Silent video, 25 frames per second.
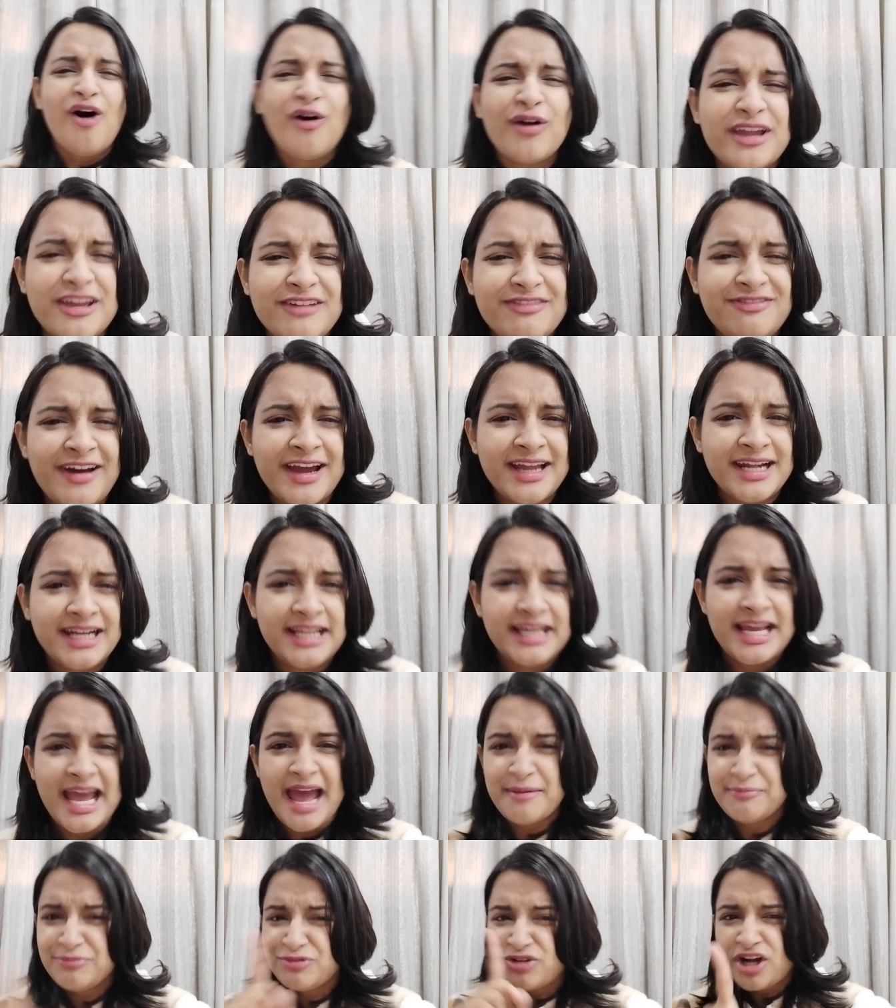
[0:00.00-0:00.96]
Okay,
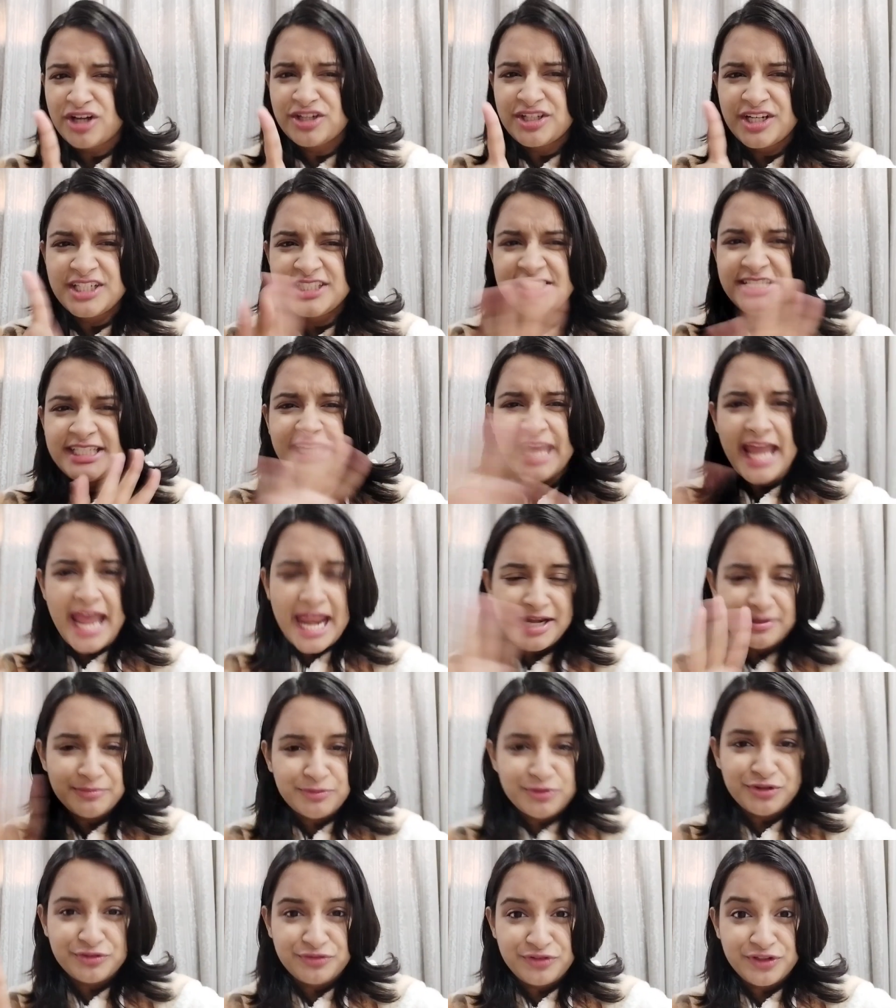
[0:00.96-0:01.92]
finally, I'm not gonna take
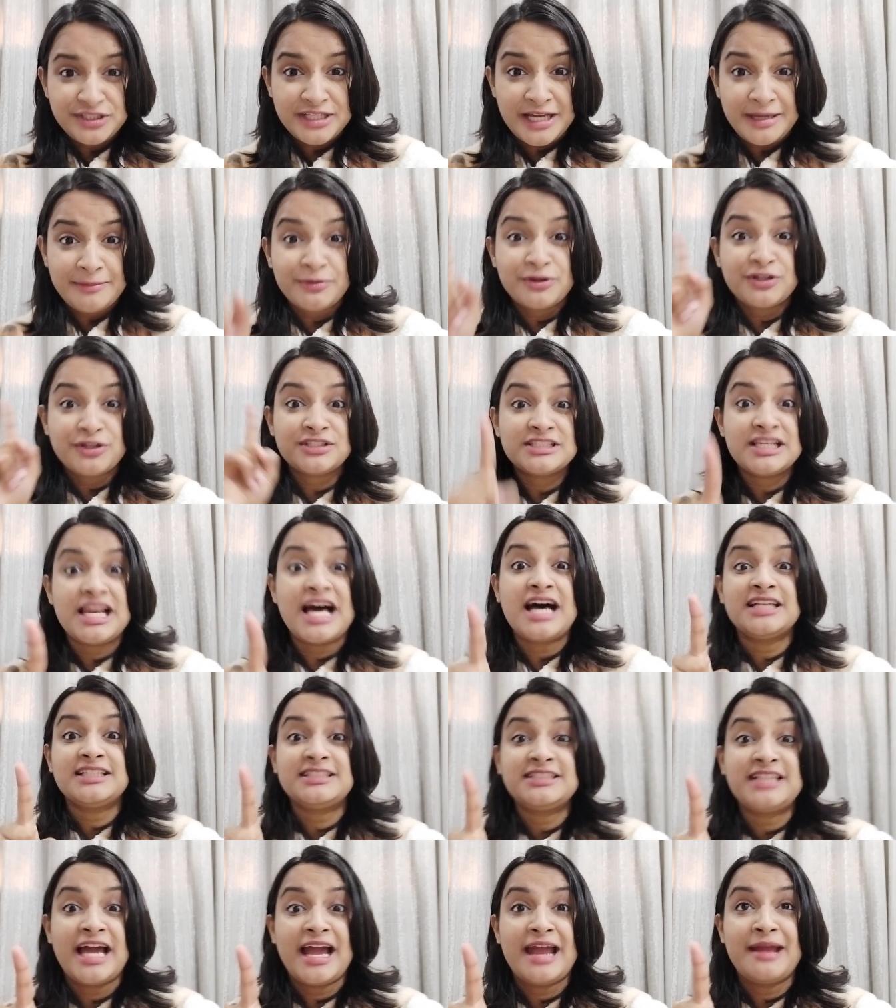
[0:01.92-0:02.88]
any more of your time, because
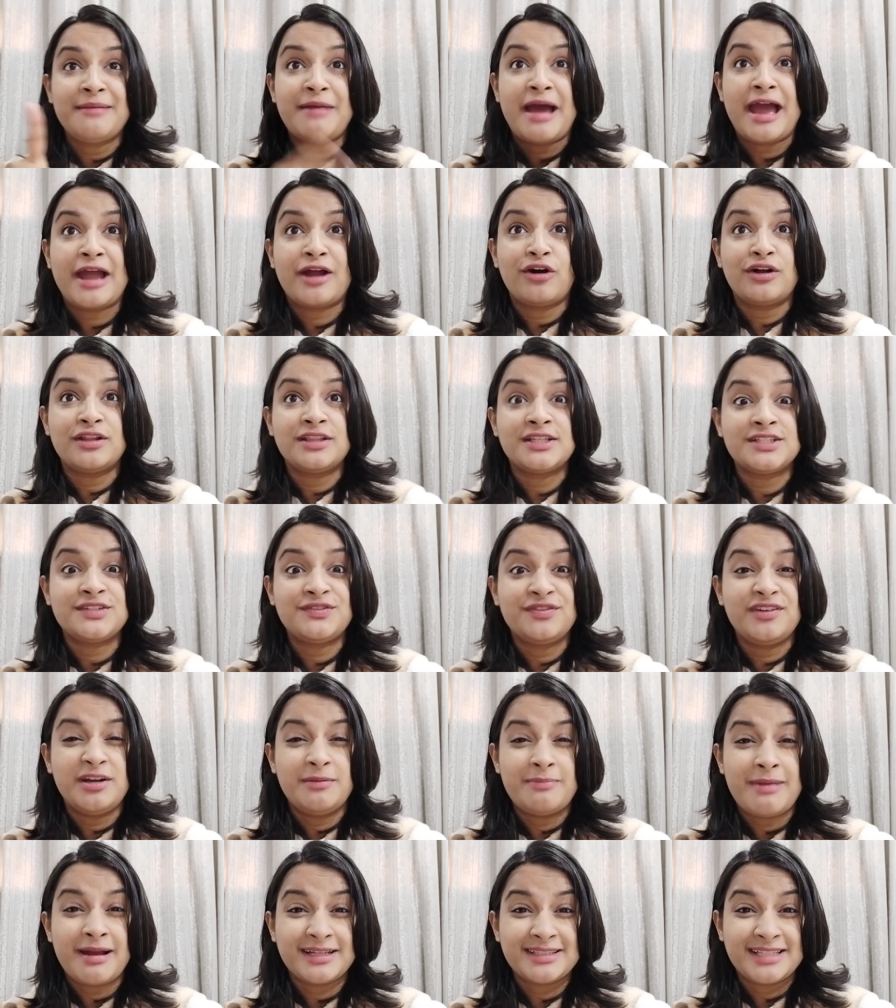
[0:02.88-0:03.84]
last time I got this
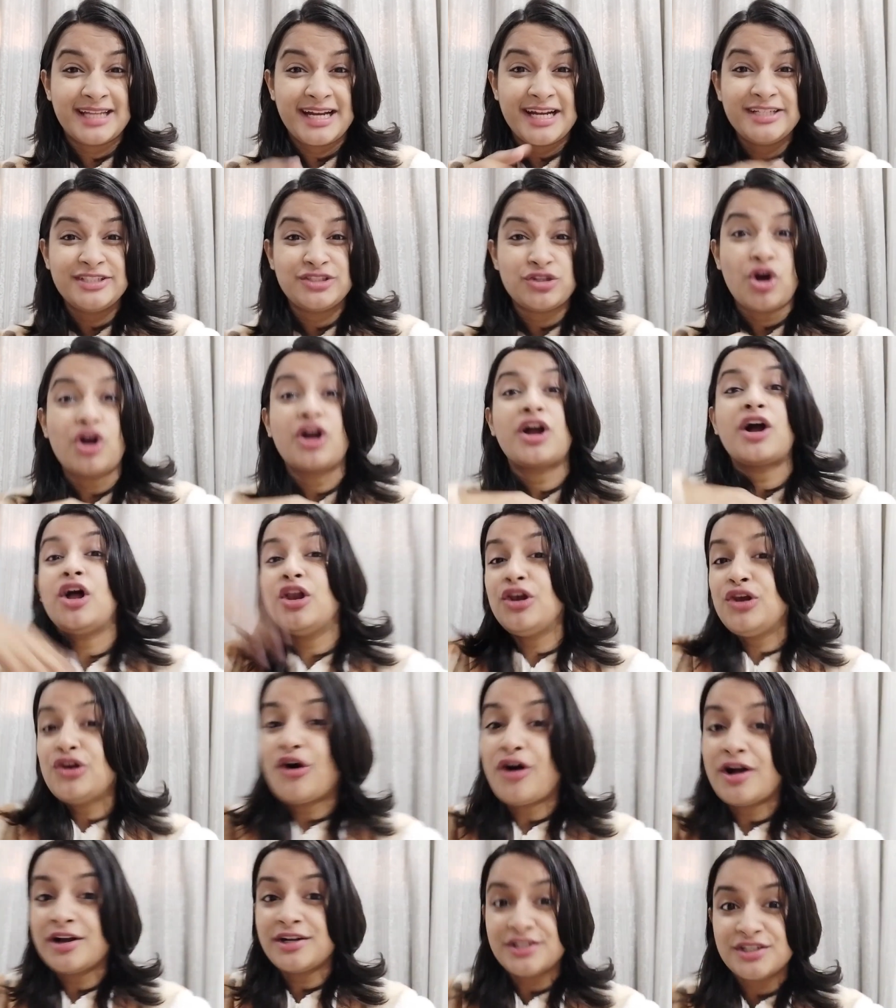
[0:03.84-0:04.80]
feedback that I talk a
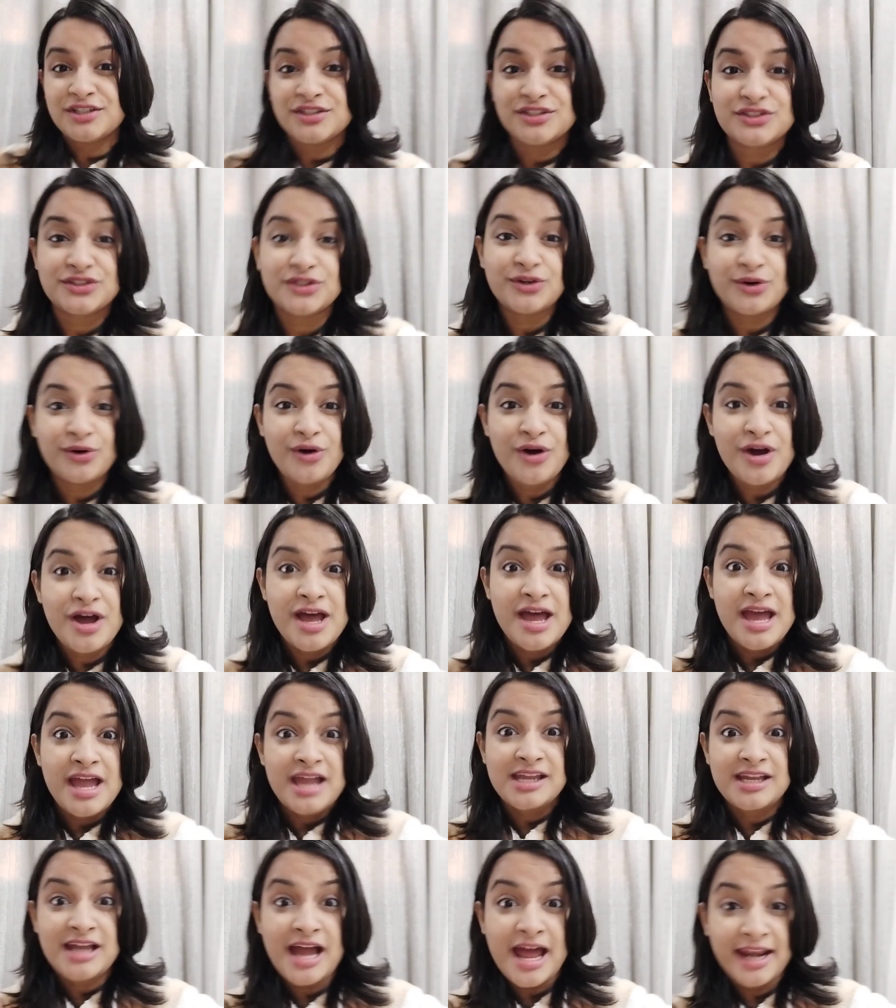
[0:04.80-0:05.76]
lot. So
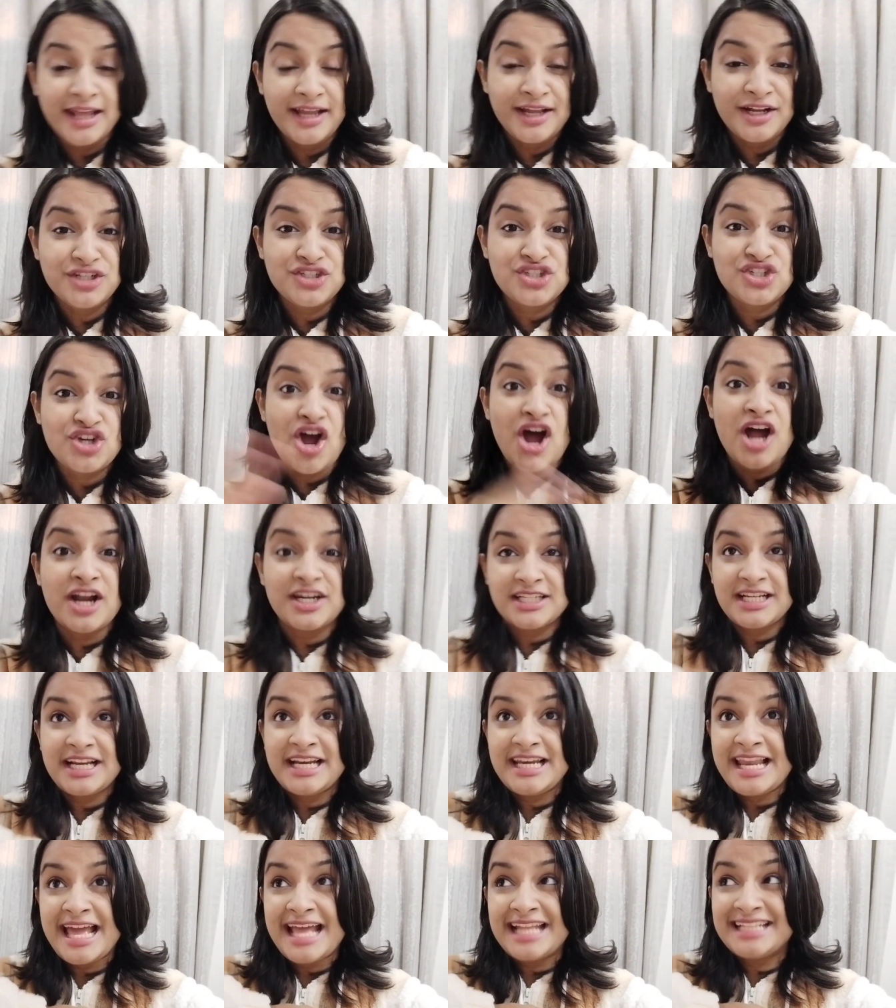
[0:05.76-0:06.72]
cutting it short,
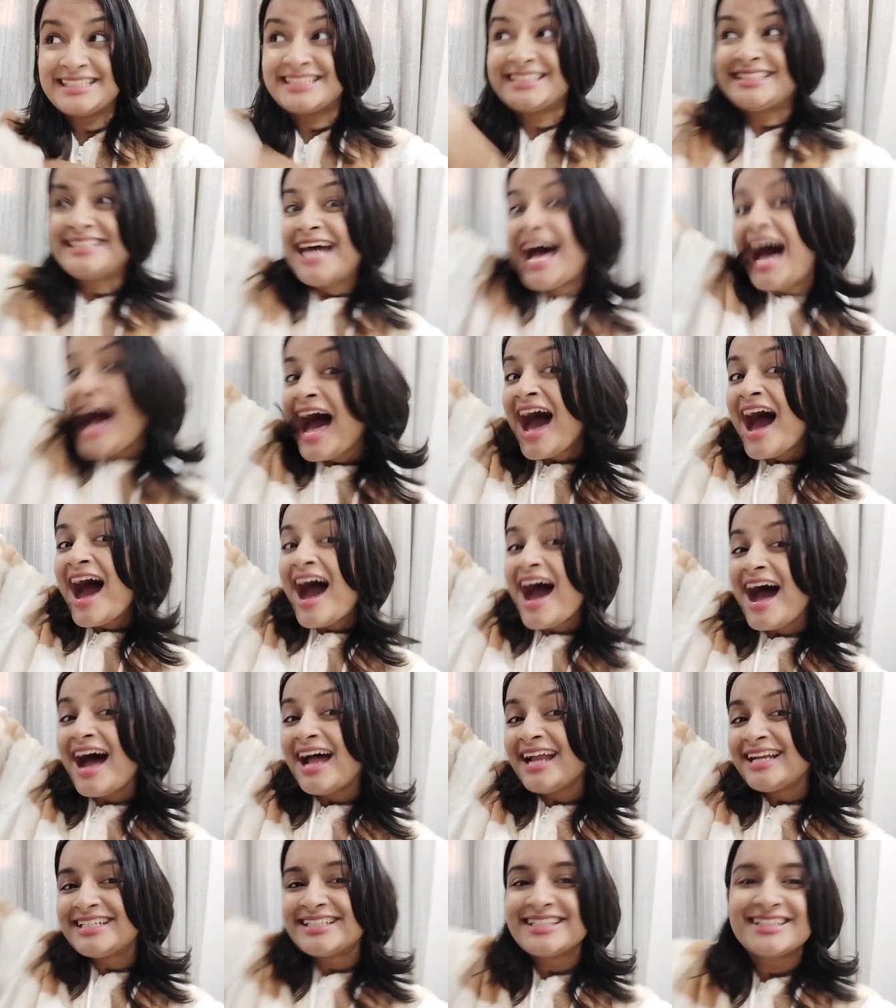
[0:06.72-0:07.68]
let's
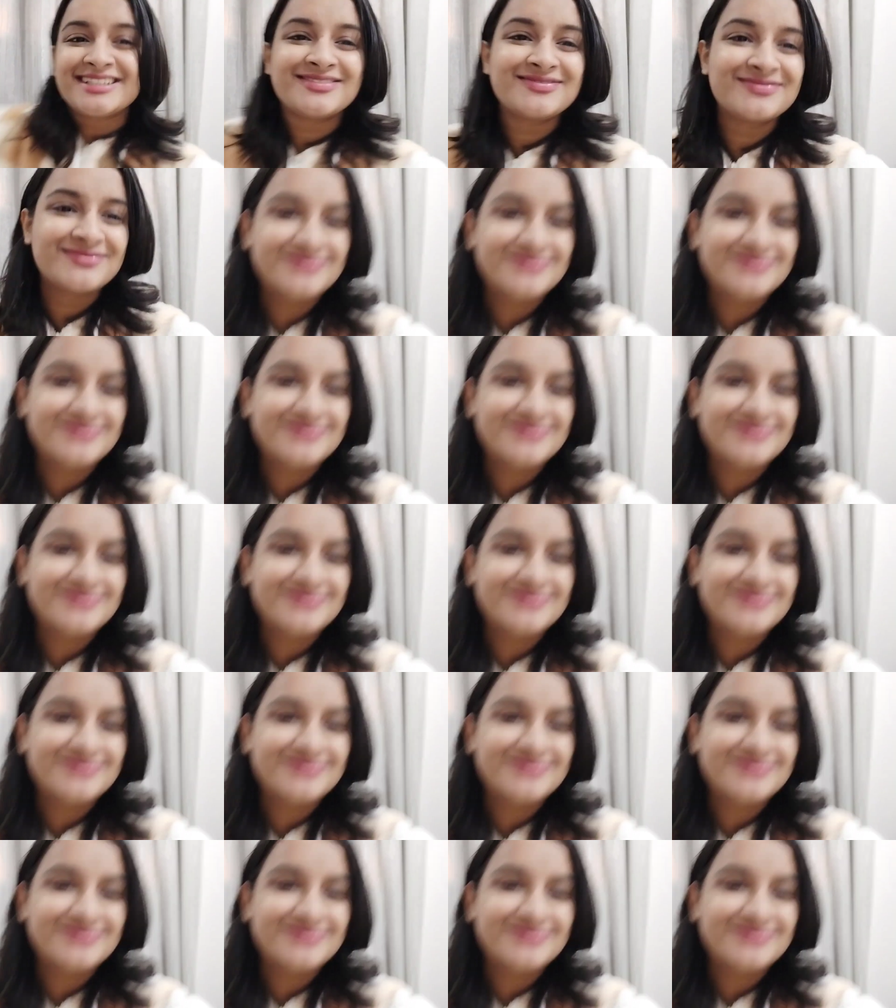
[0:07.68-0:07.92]
start.